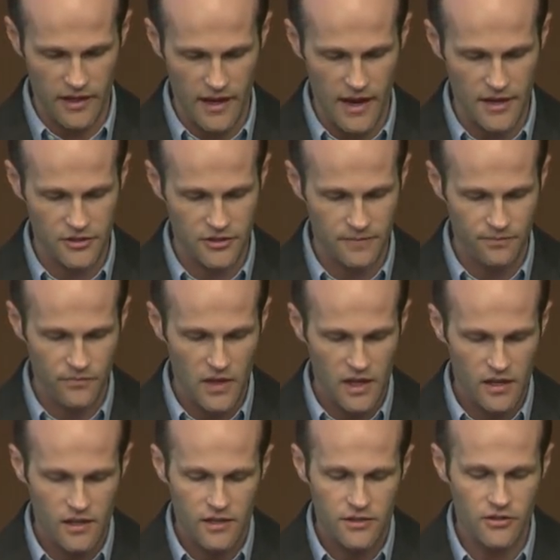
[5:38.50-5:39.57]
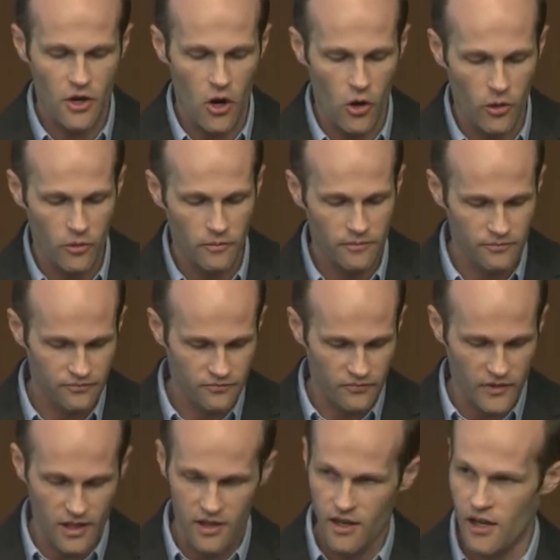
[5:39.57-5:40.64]
Cash. So
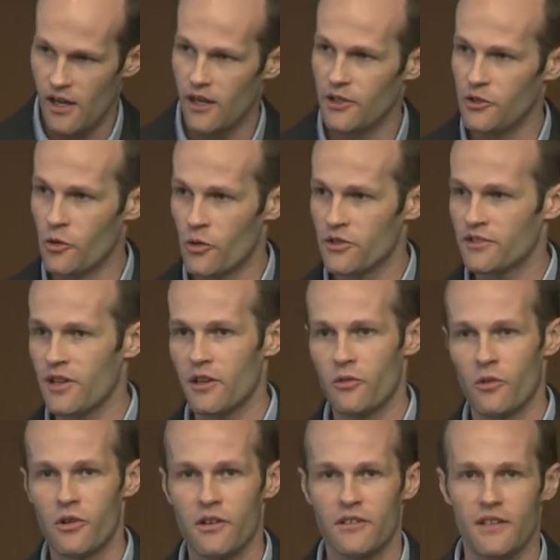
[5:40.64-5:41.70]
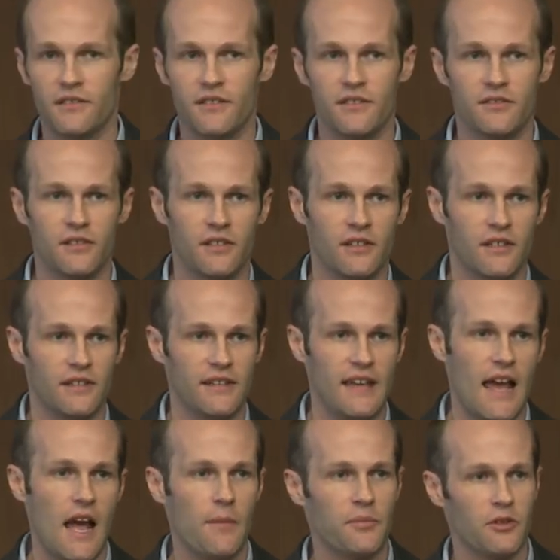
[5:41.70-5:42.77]
uh, yours.org, this is the, the
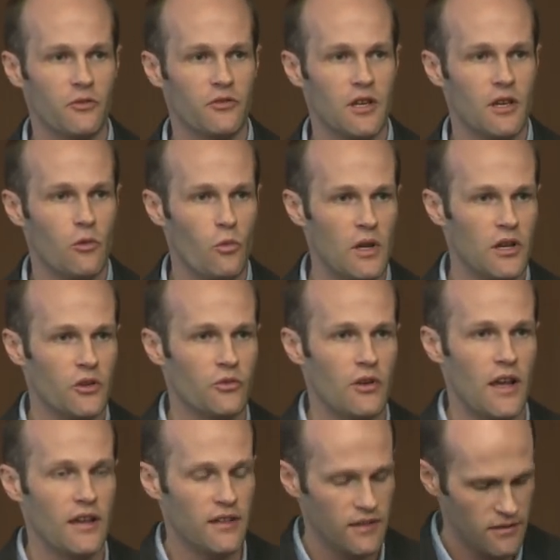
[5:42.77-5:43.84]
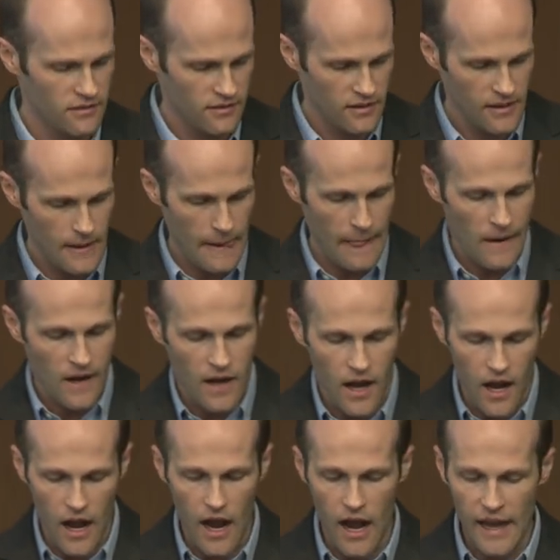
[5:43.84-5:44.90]
app that we, we created.
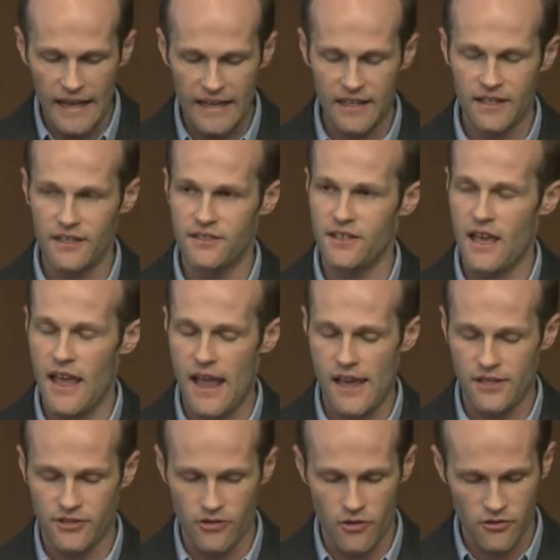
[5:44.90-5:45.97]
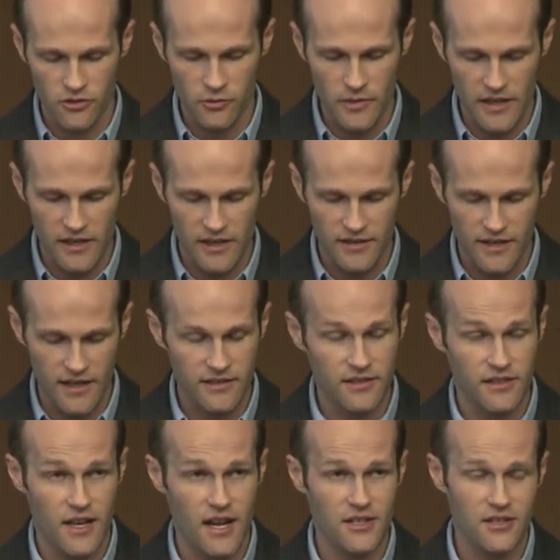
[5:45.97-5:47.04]
Uh, it is a social media
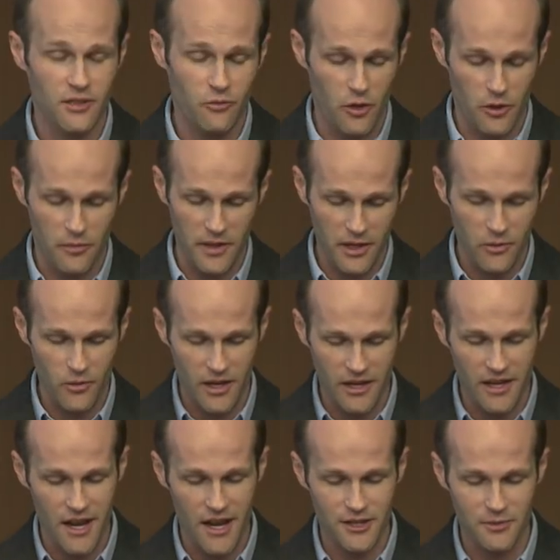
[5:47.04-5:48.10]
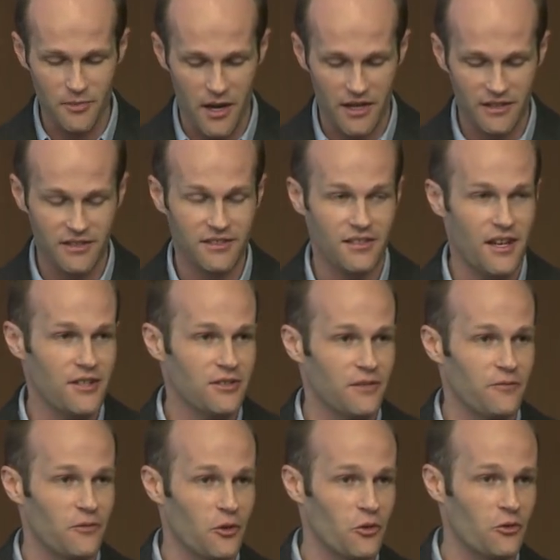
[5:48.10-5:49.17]
destination with Bitcoin Cash monetization
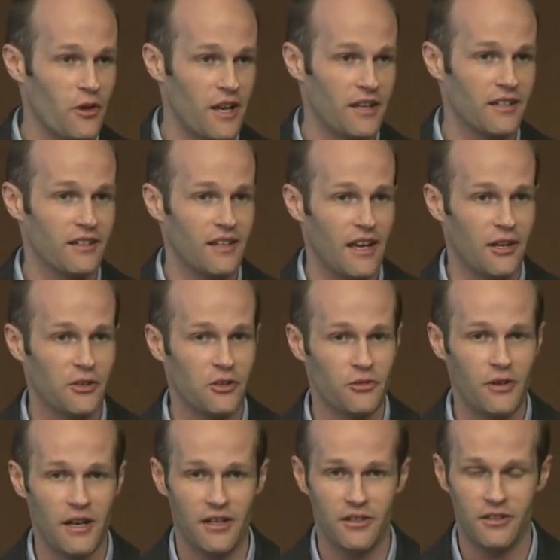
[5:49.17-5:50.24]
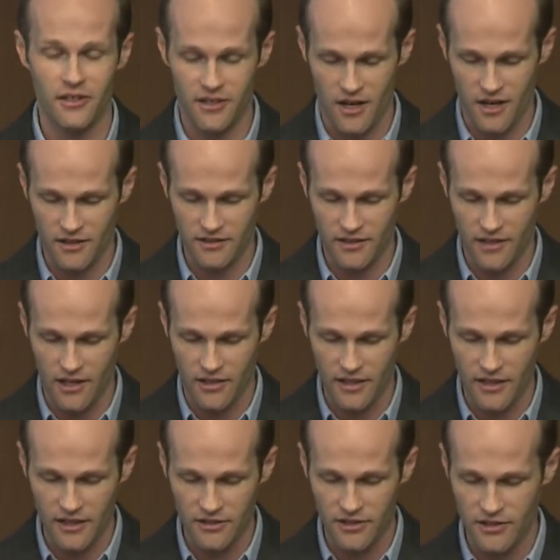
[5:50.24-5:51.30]
for creating and curating good content. I'll
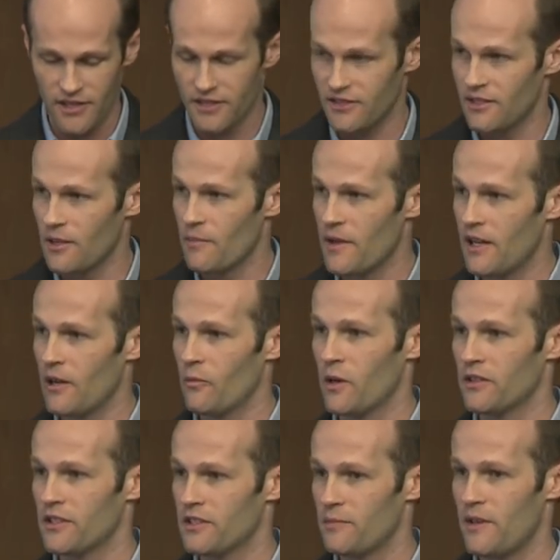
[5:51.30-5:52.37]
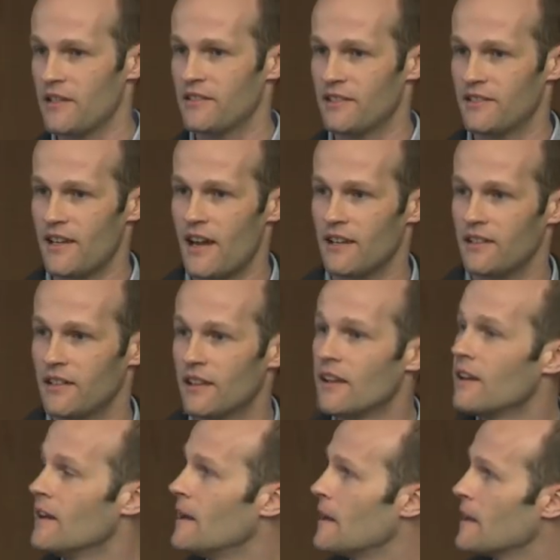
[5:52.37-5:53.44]
get into this in a minute, what this means exactly,
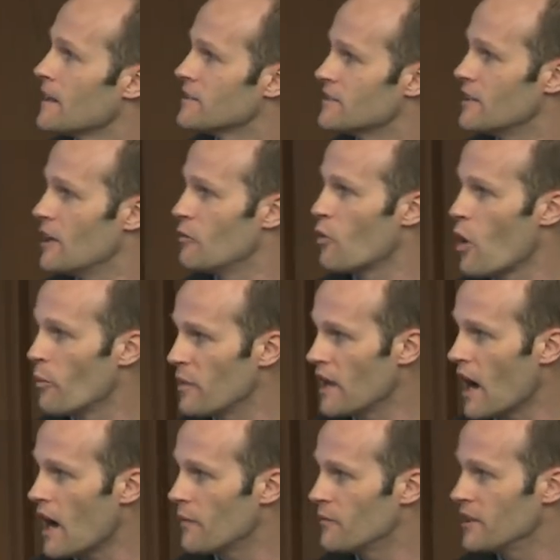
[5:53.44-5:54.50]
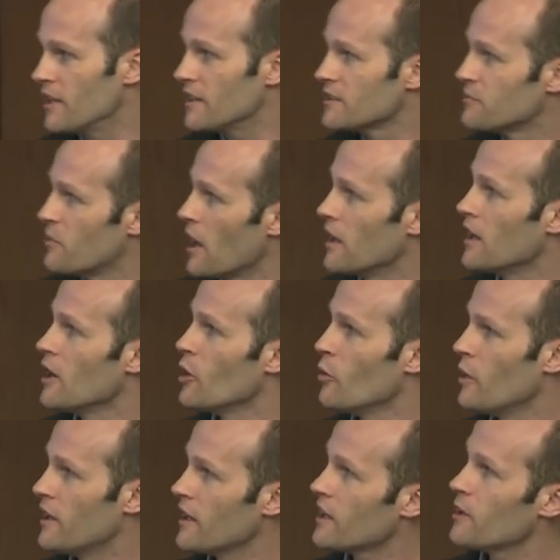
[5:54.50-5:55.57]
because it, it, won't be obvious. But
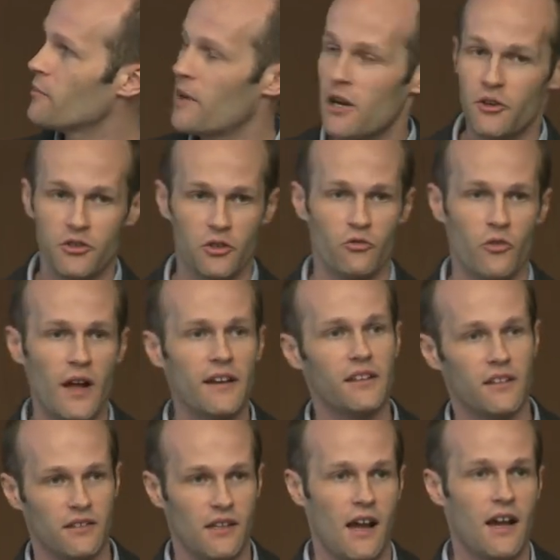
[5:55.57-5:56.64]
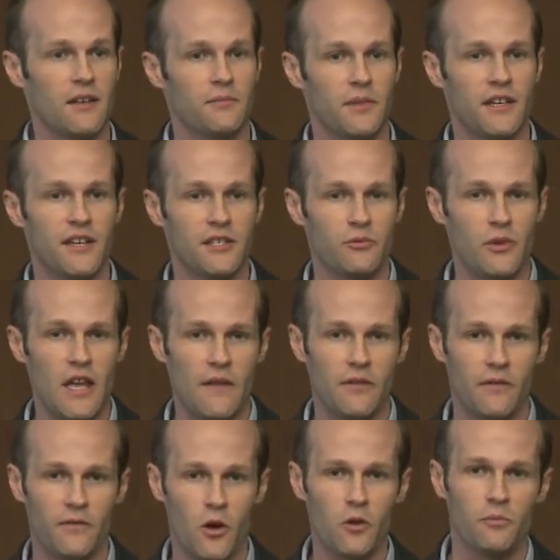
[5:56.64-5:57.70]
we get compared to Reddit a lot because we have a
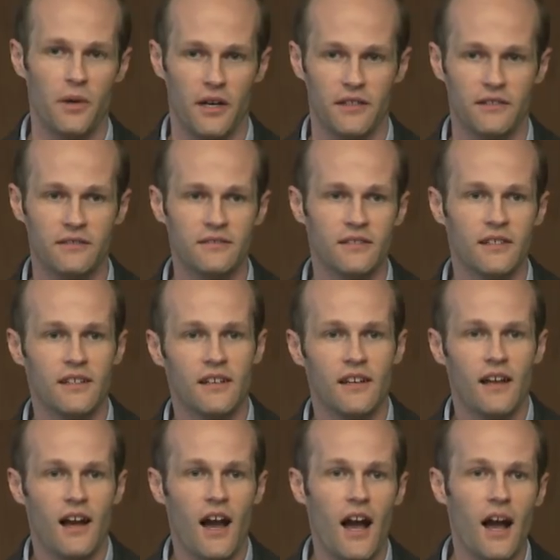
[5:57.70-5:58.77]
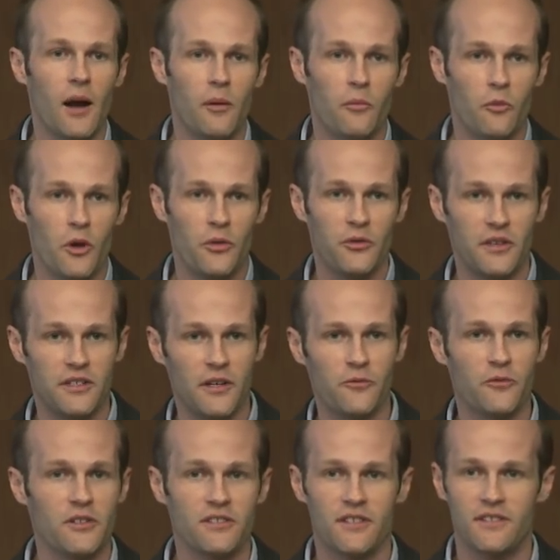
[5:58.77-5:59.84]
vote button, uh, with the
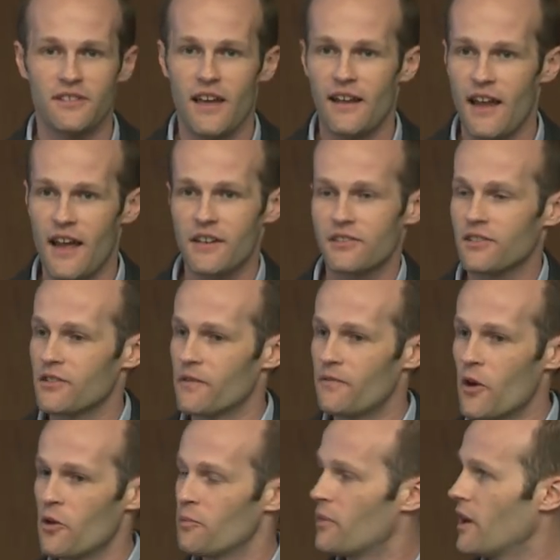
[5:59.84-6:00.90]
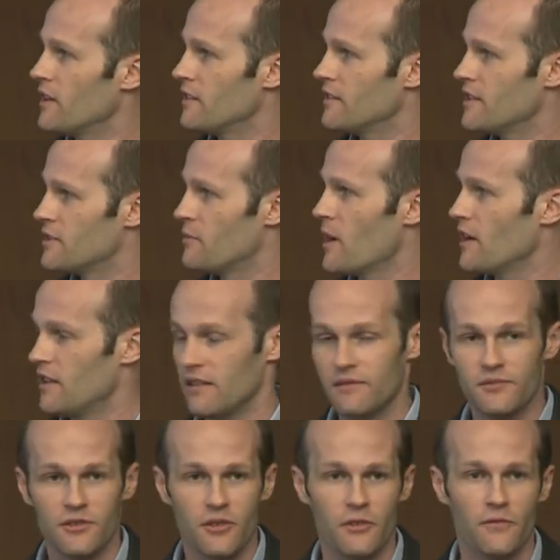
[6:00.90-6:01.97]
difference is that actually the vote button is money.
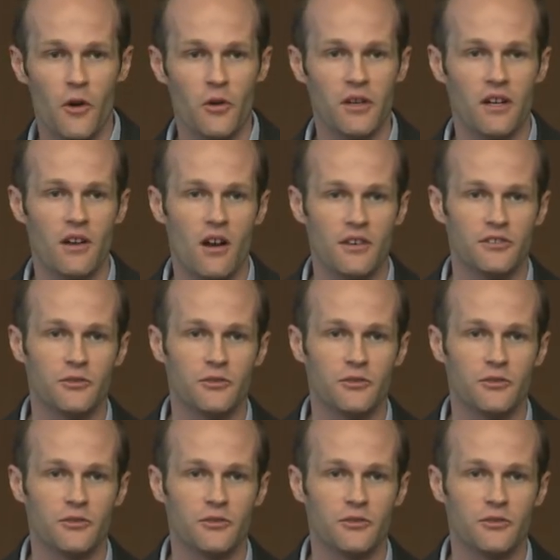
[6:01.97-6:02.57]
So the voting costs